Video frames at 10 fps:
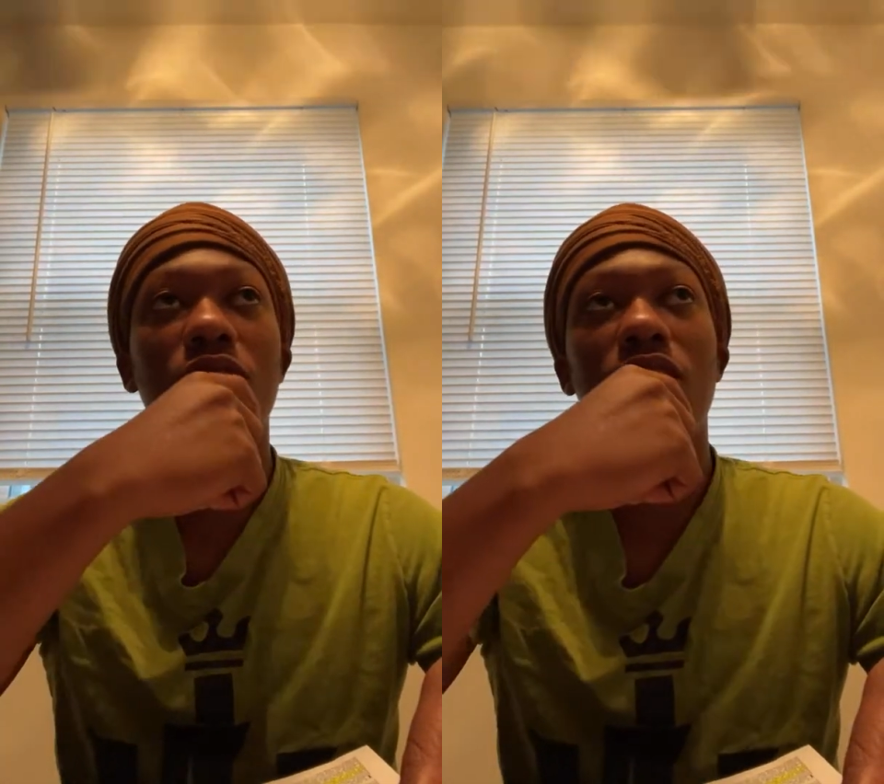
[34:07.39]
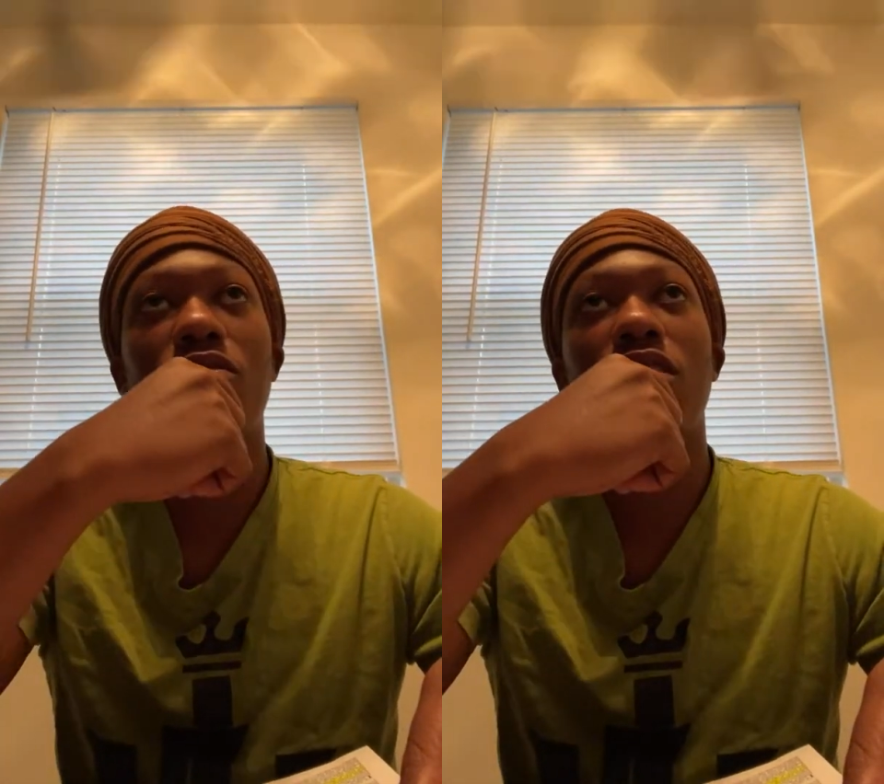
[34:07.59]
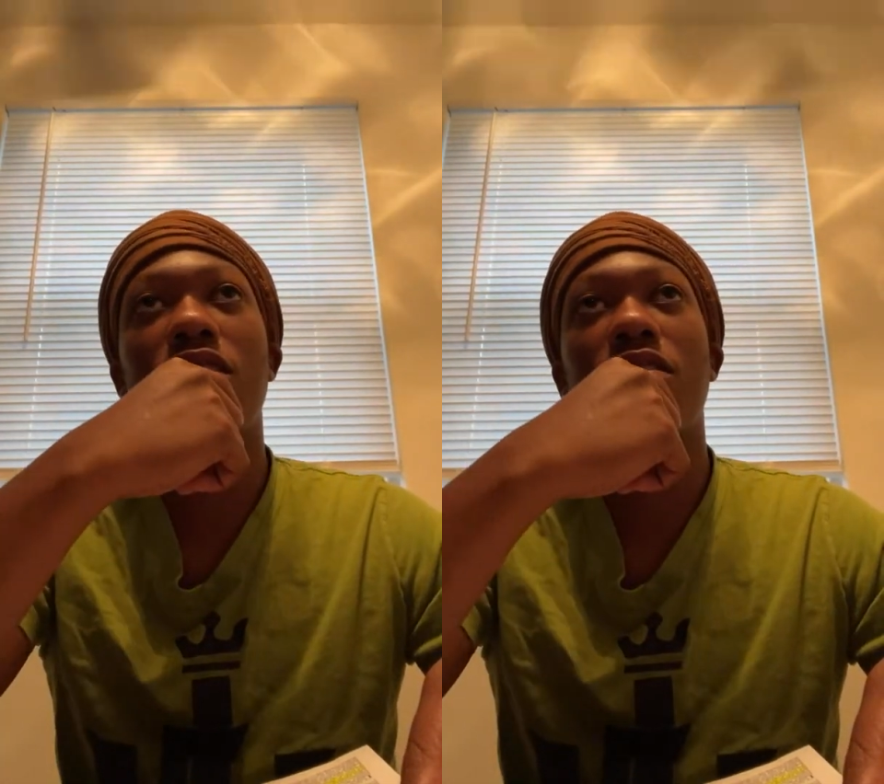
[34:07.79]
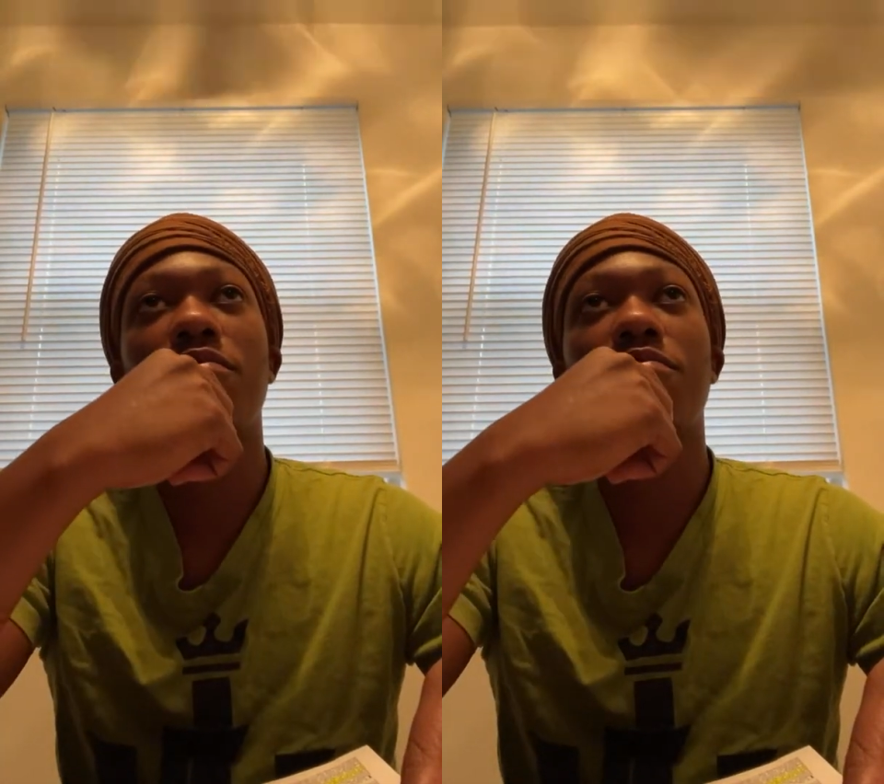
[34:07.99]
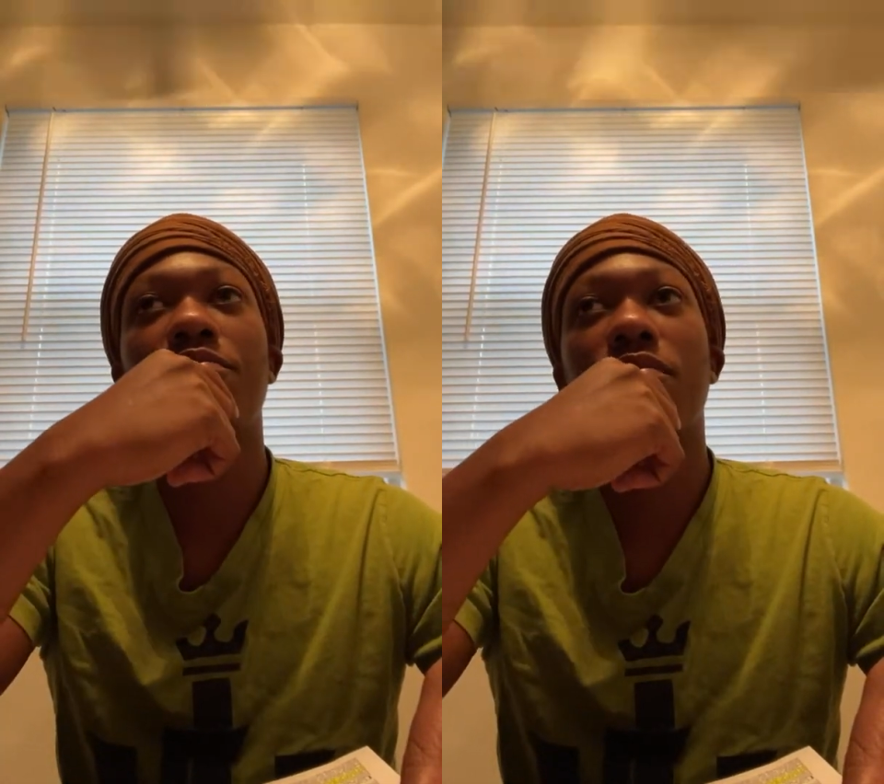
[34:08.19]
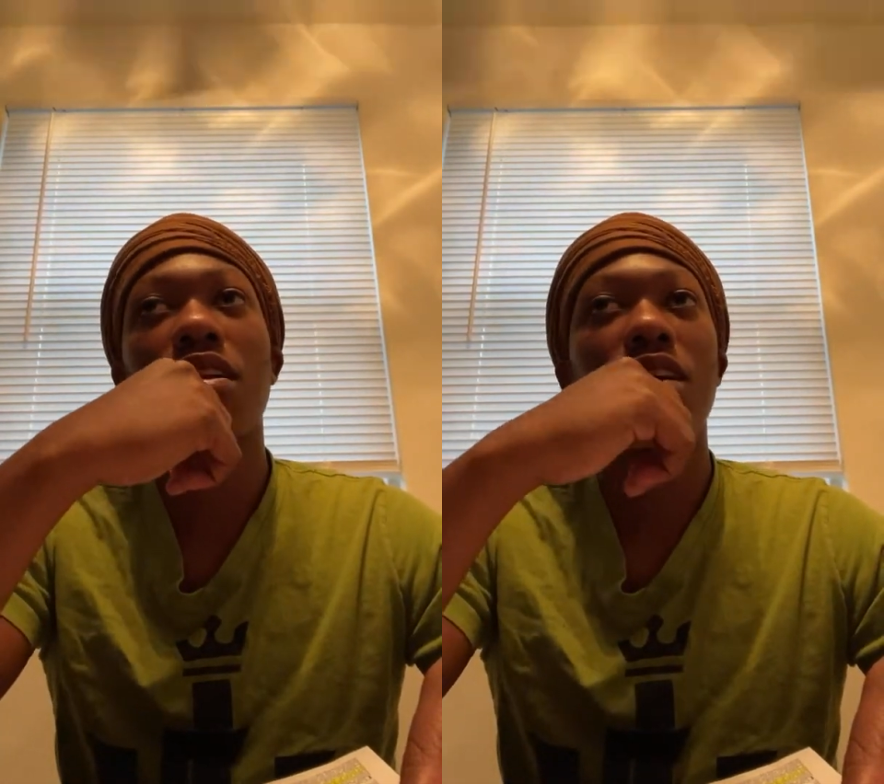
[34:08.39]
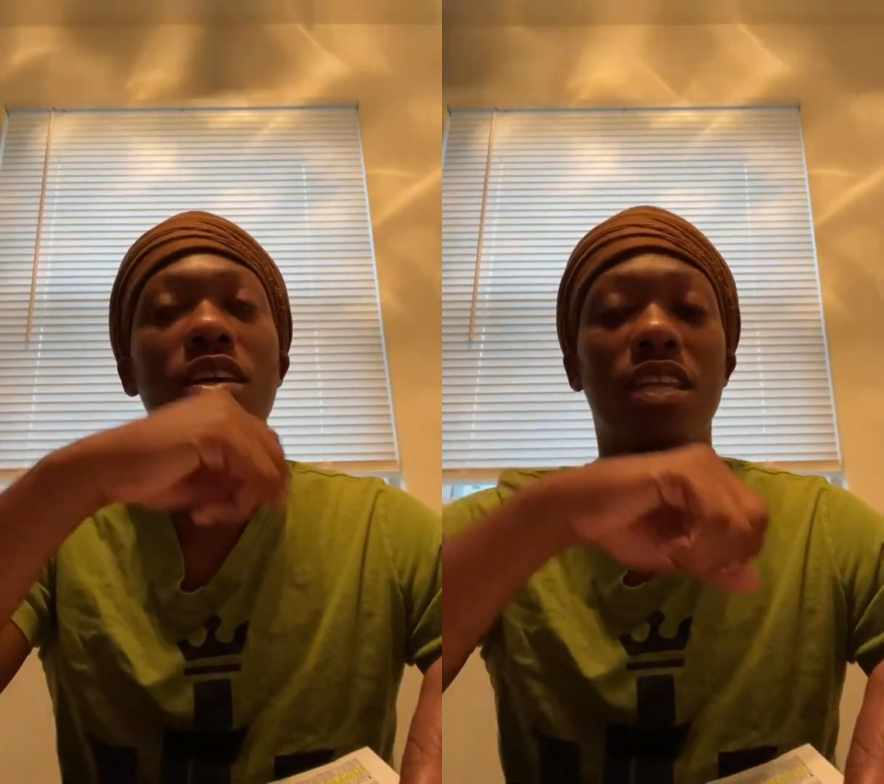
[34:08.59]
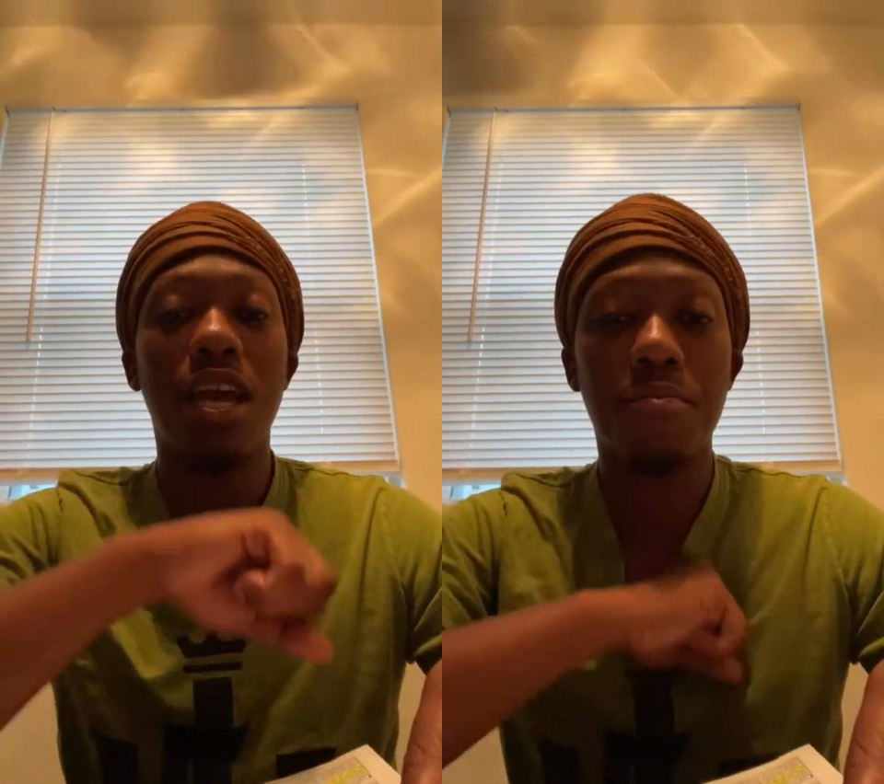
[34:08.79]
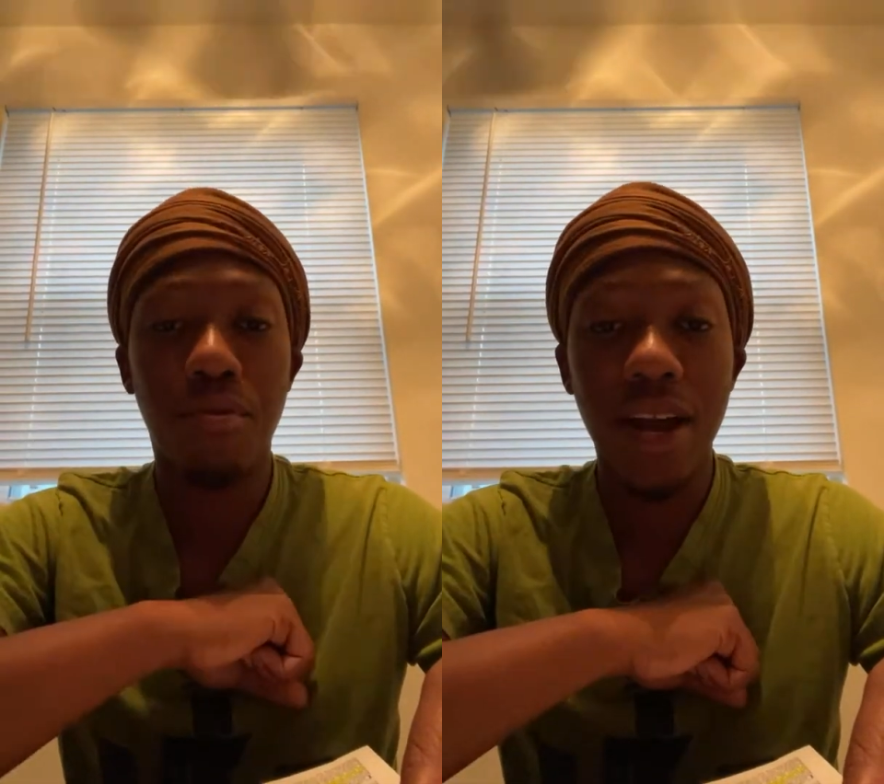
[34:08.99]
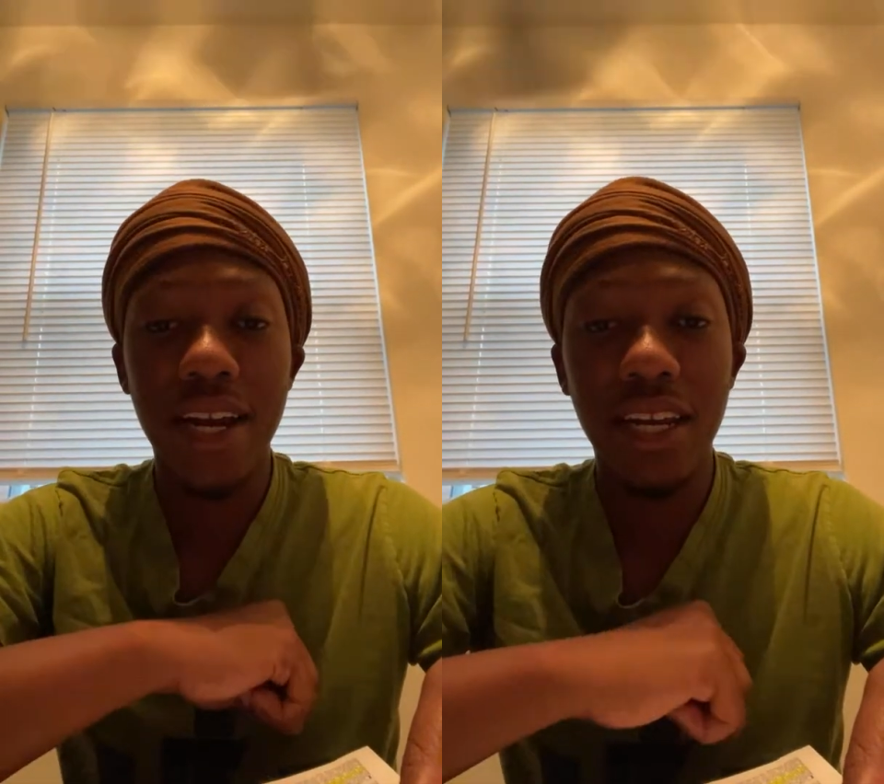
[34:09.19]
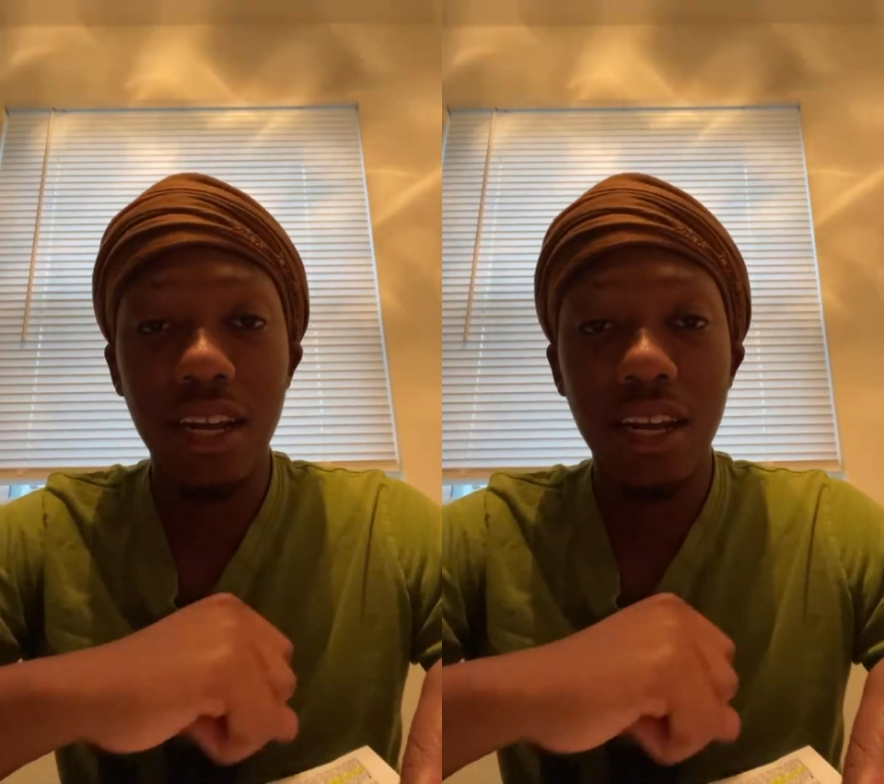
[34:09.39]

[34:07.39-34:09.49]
They do the damn branding